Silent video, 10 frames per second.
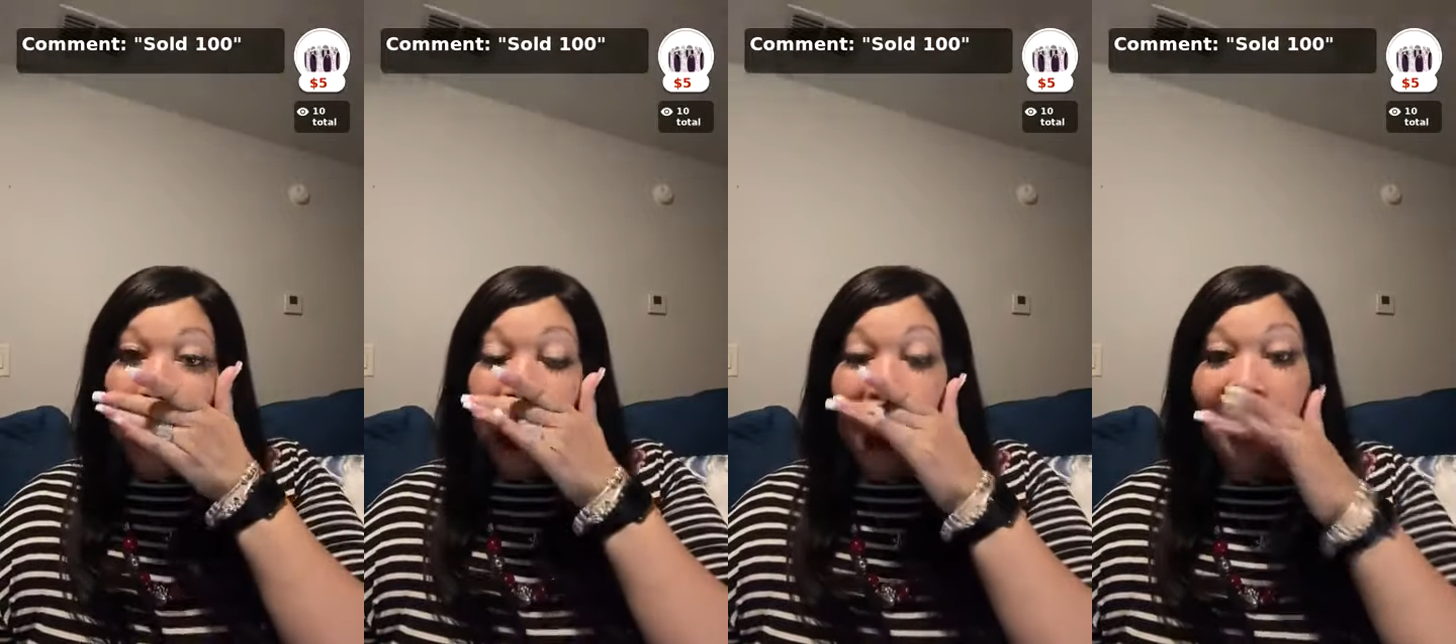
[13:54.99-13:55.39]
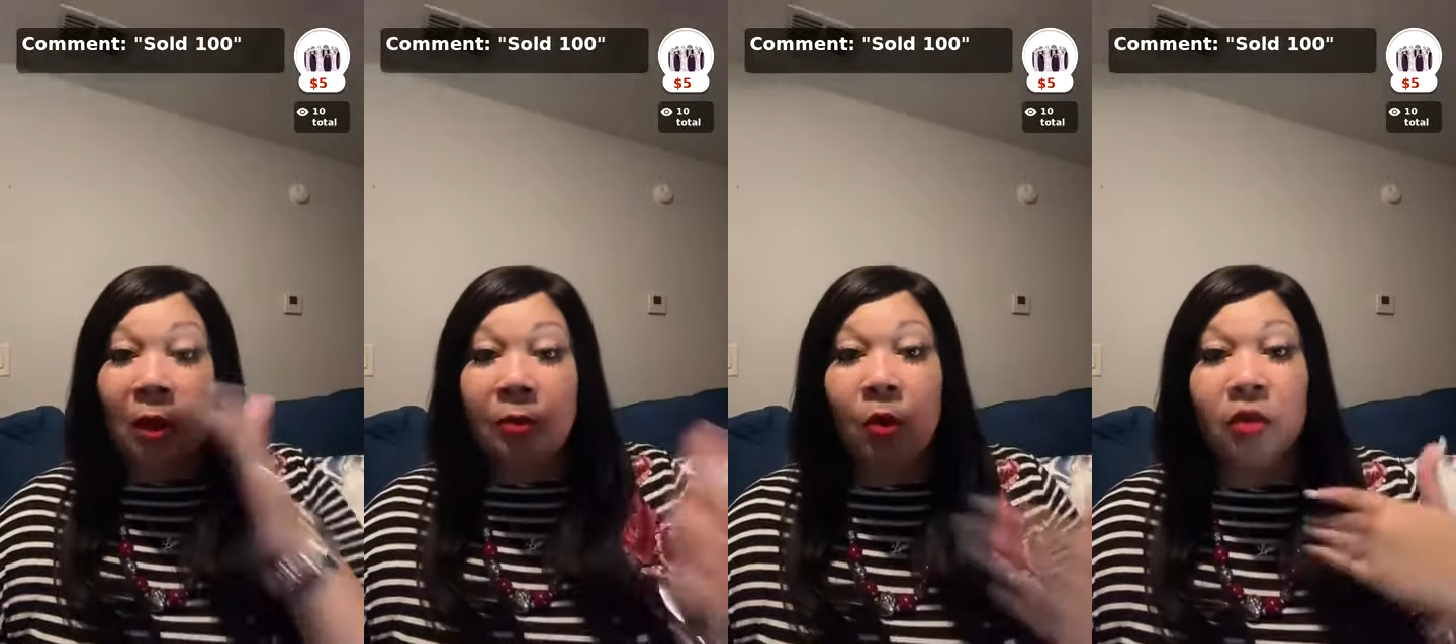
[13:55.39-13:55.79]
Y'all know
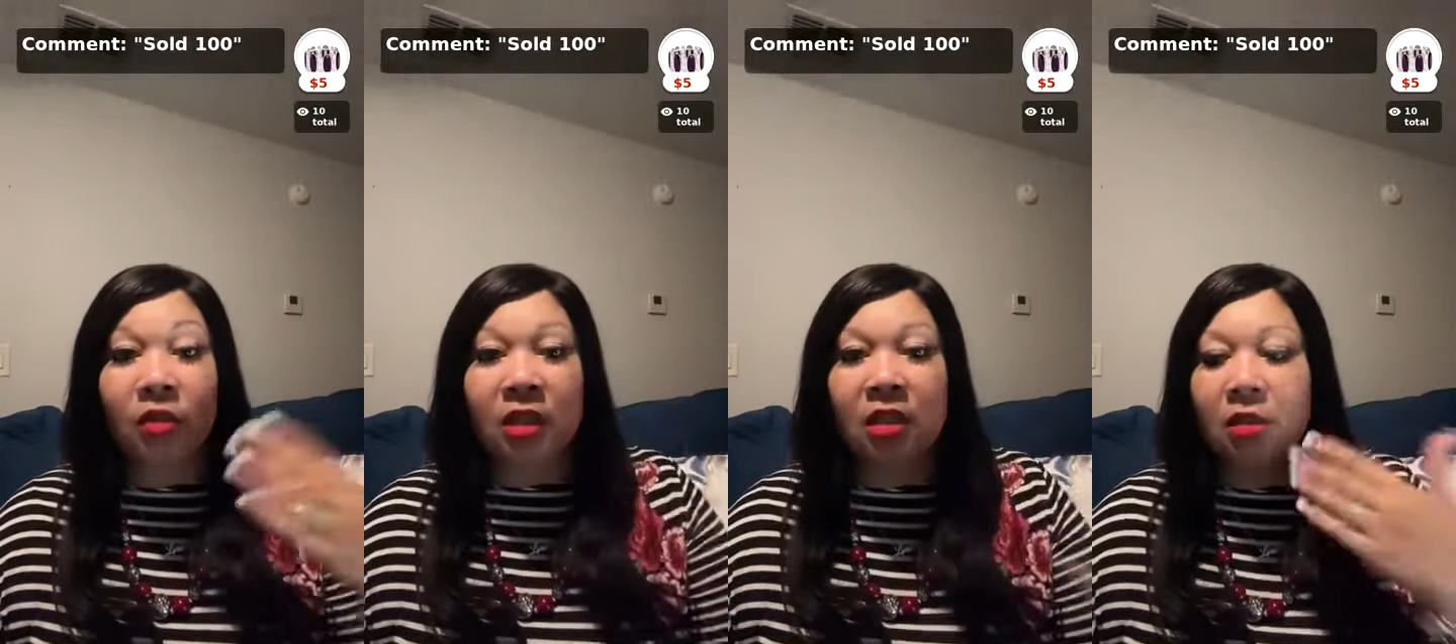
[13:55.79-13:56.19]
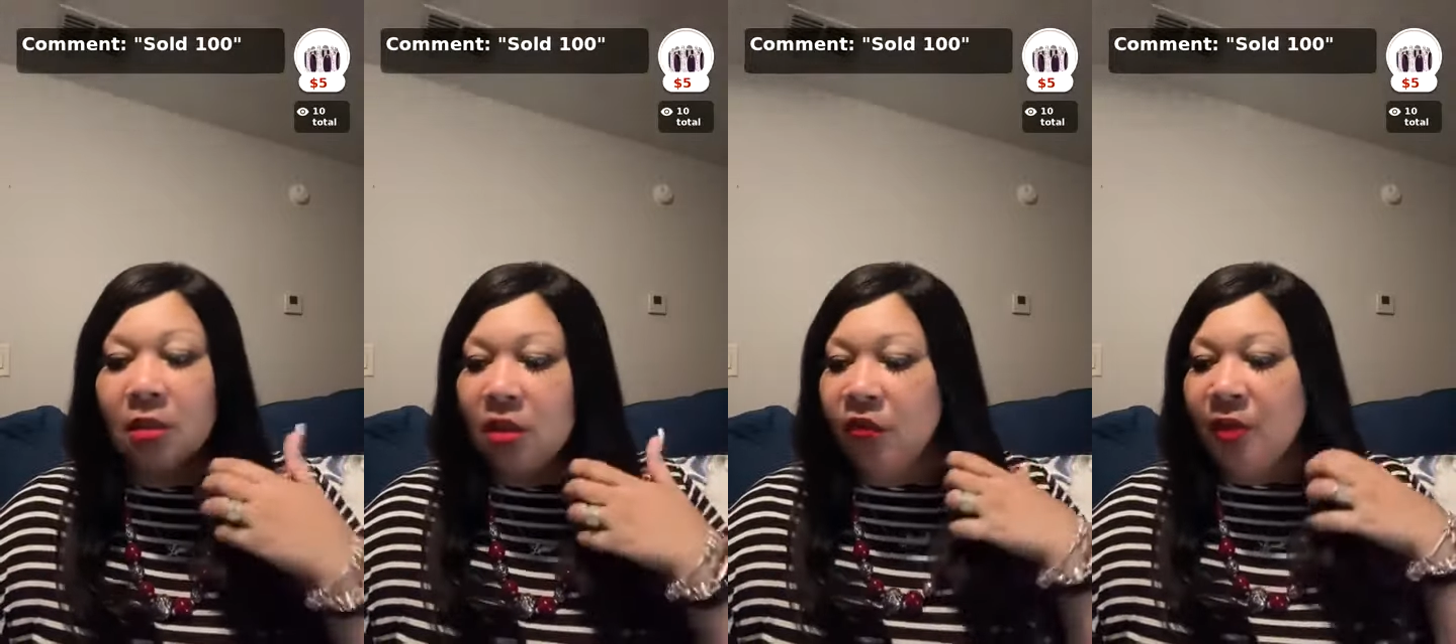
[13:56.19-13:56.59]
I'm going through this
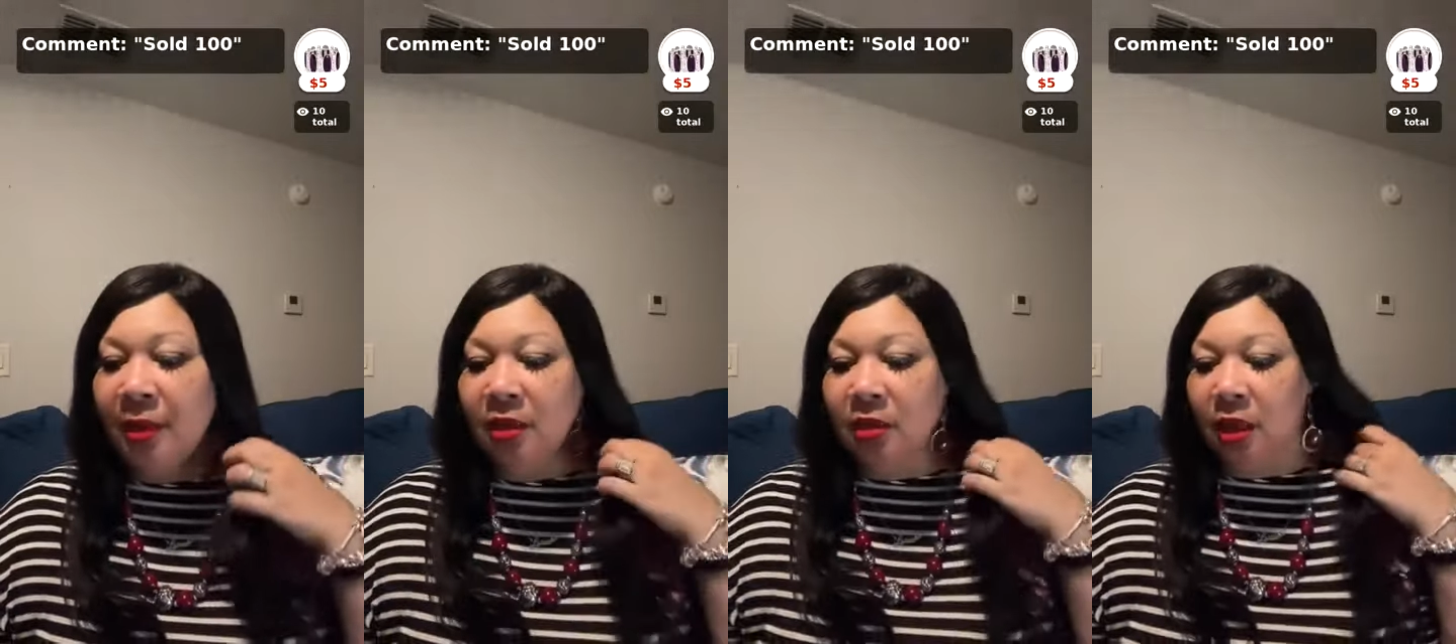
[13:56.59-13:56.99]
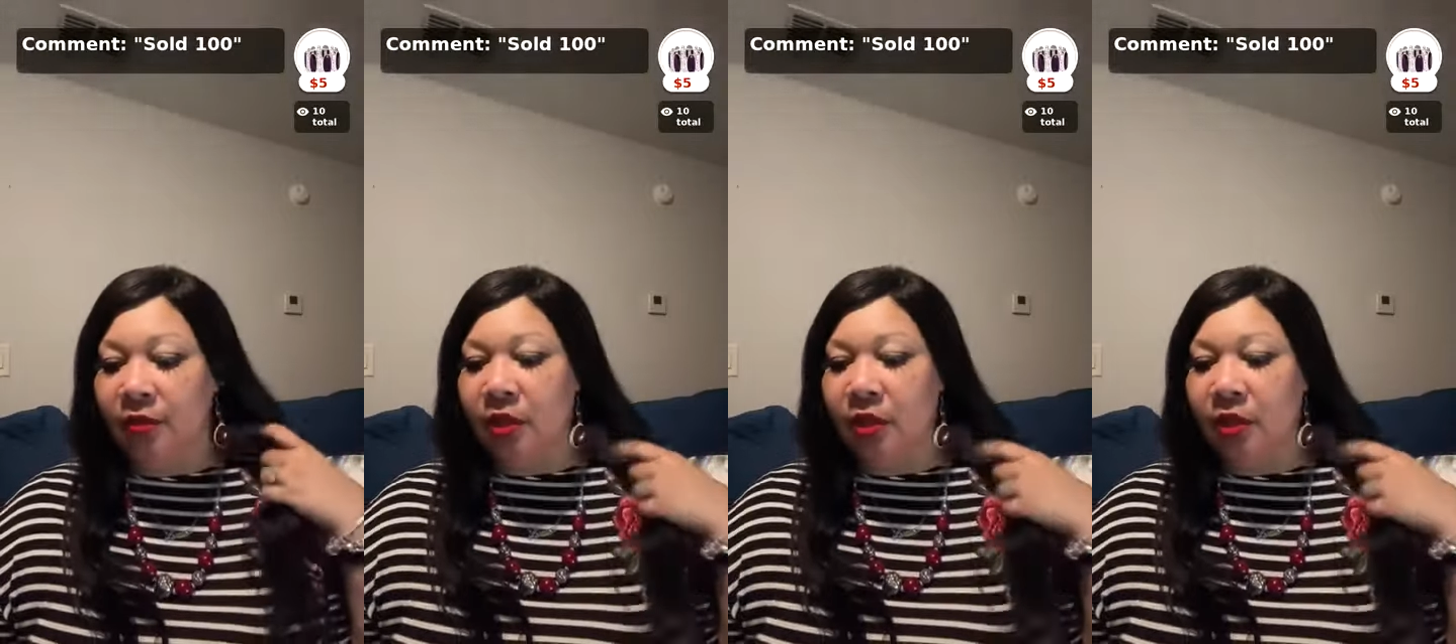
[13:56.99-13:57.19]
this female stuff,